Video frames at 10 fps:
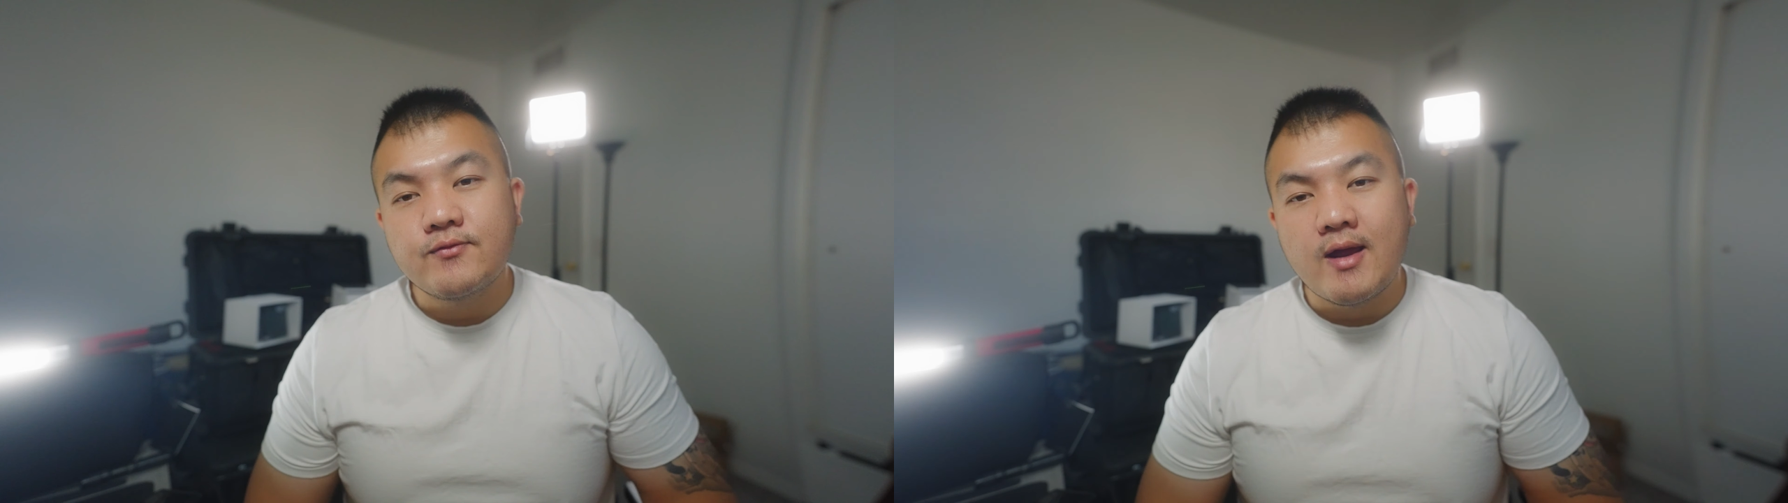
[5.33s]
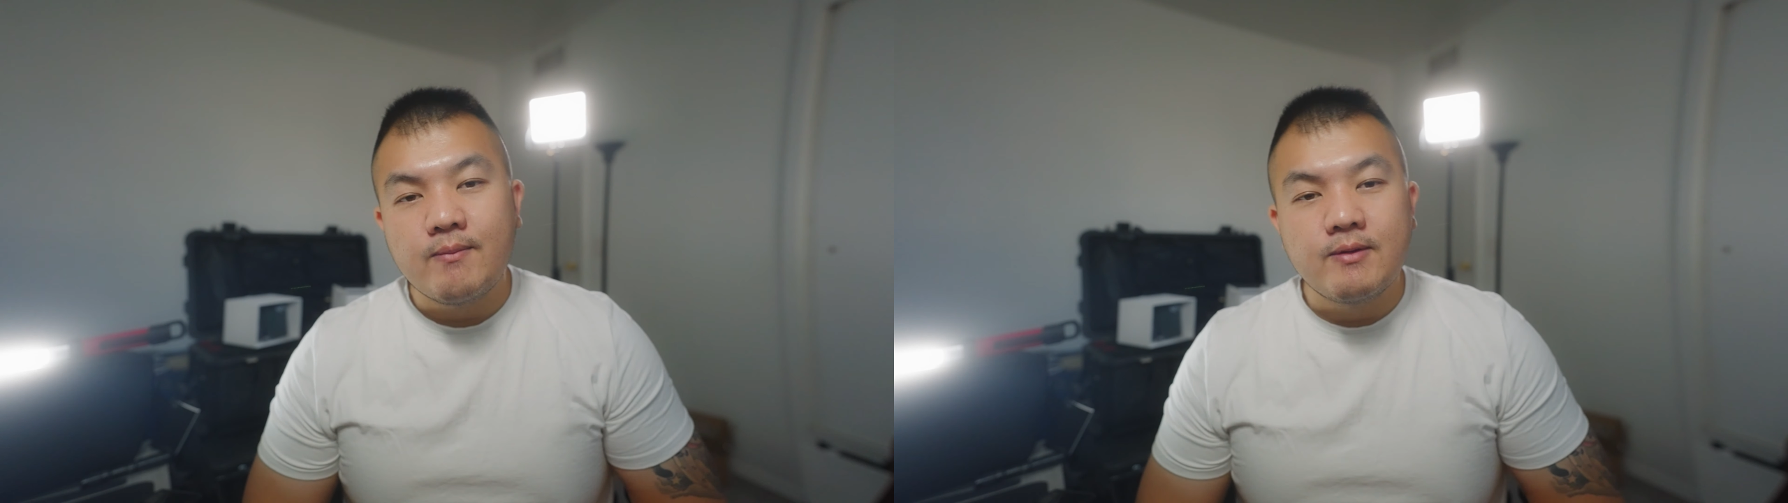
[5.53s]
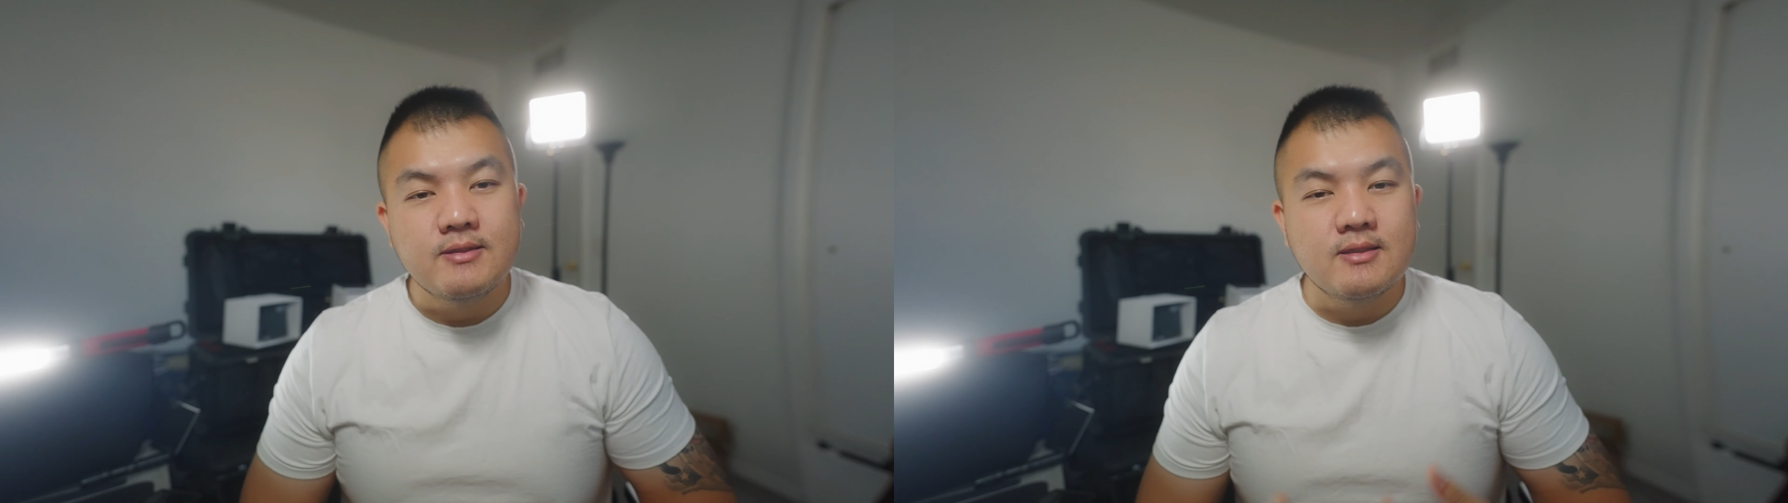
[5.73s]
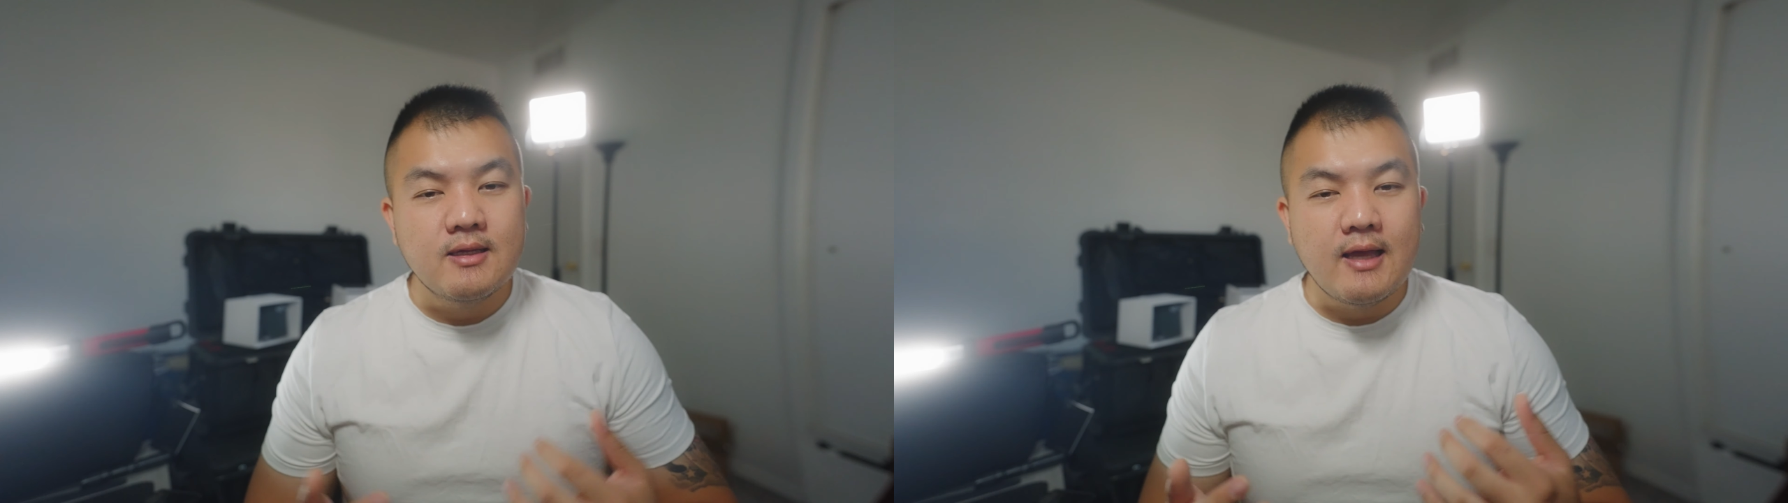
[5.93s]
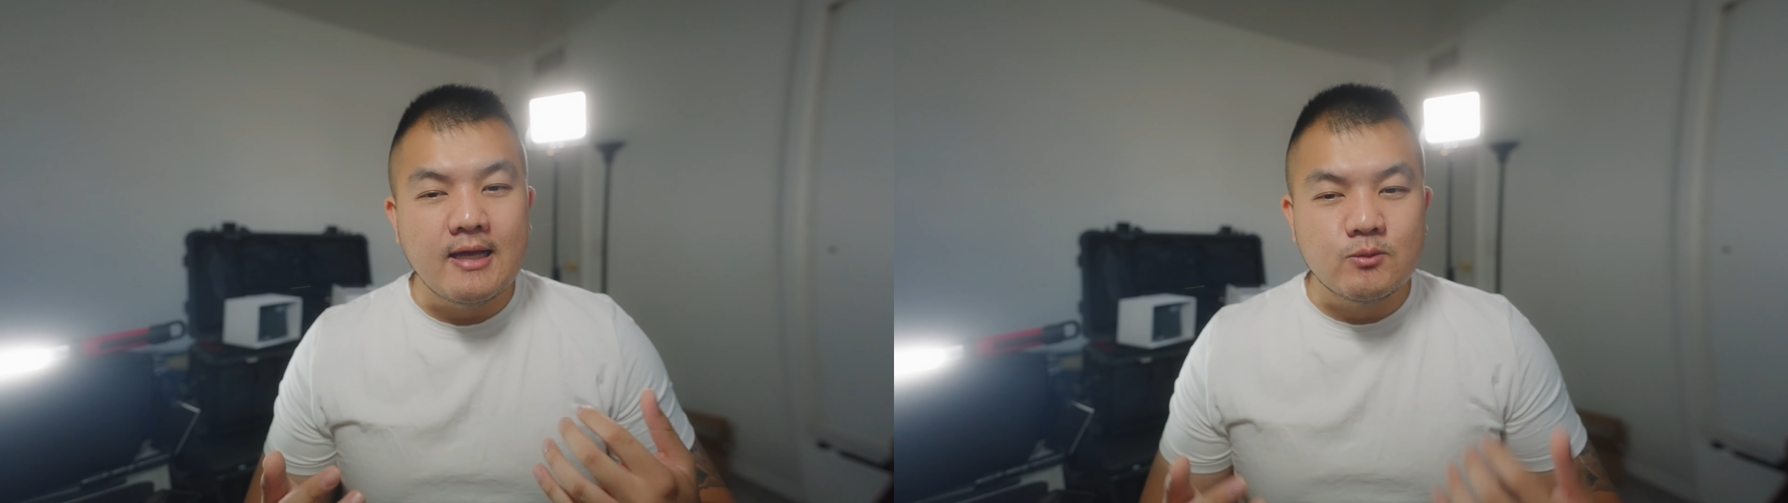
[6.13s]
families
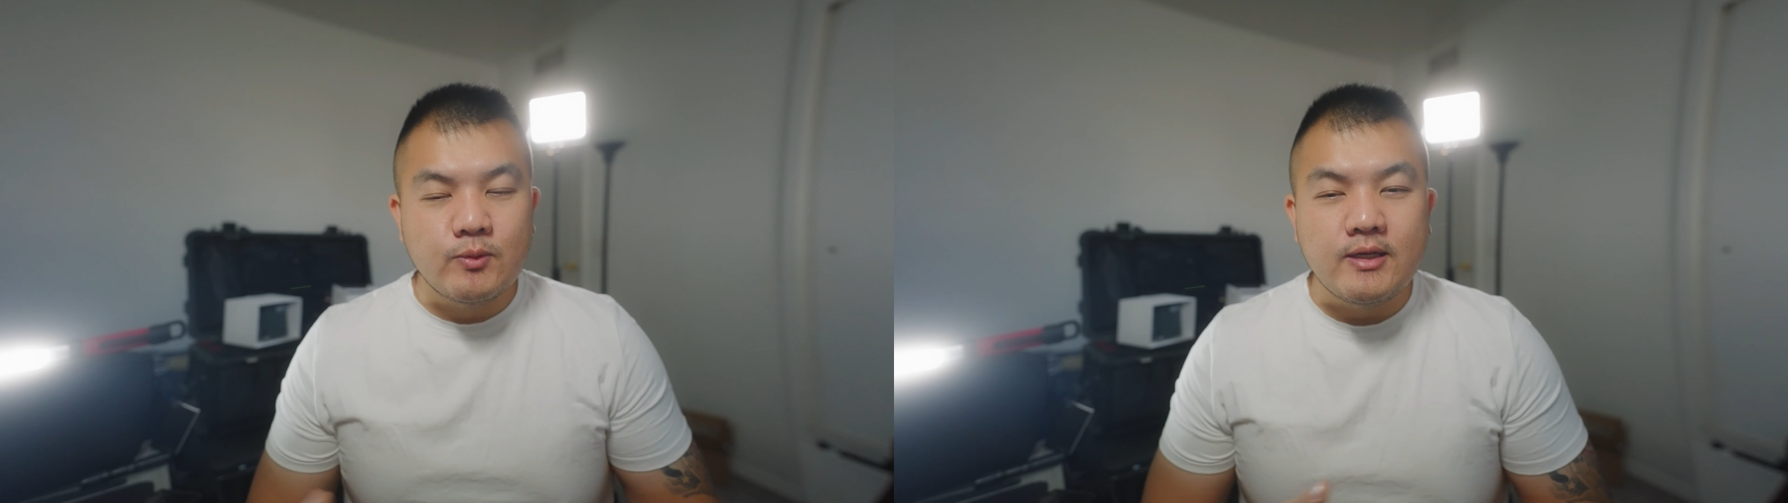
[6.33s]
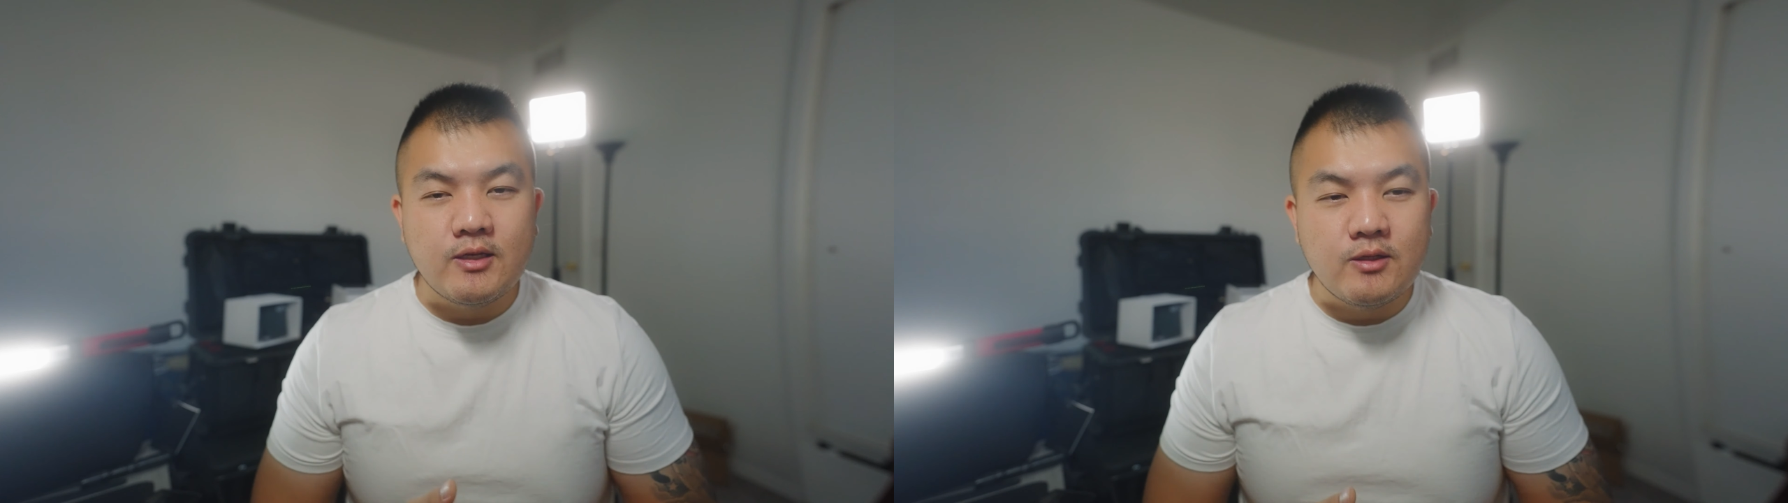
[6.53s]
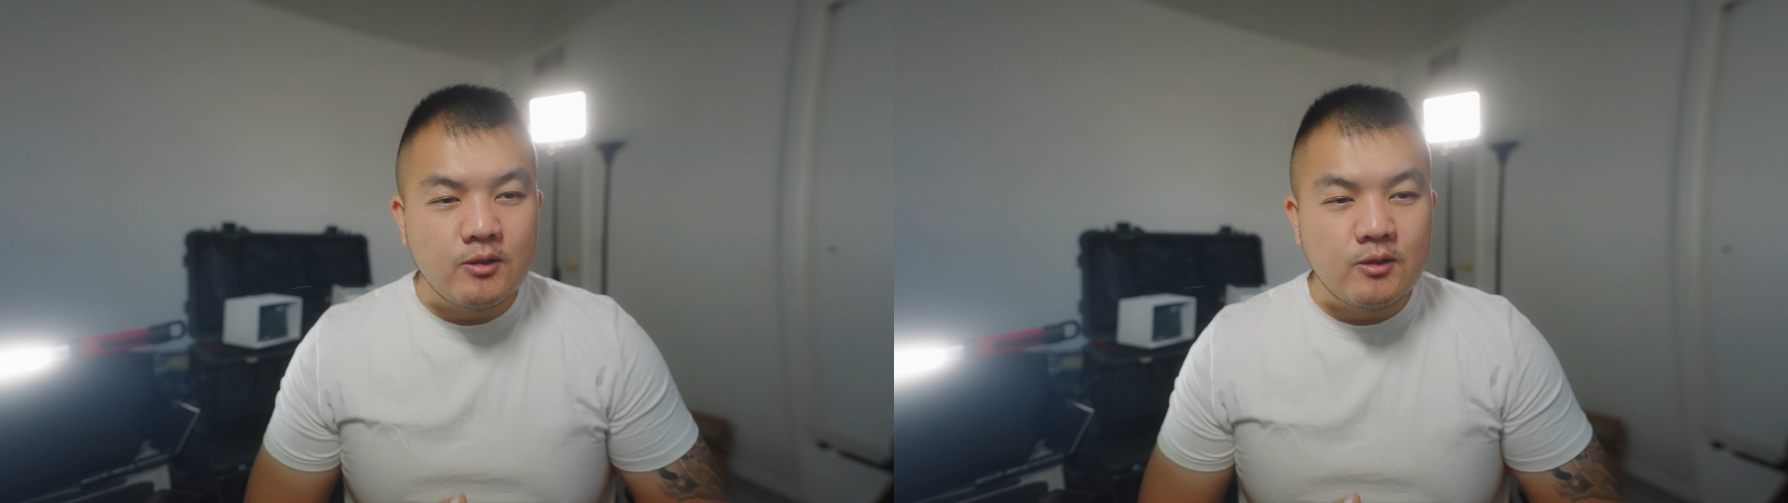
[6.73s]
as we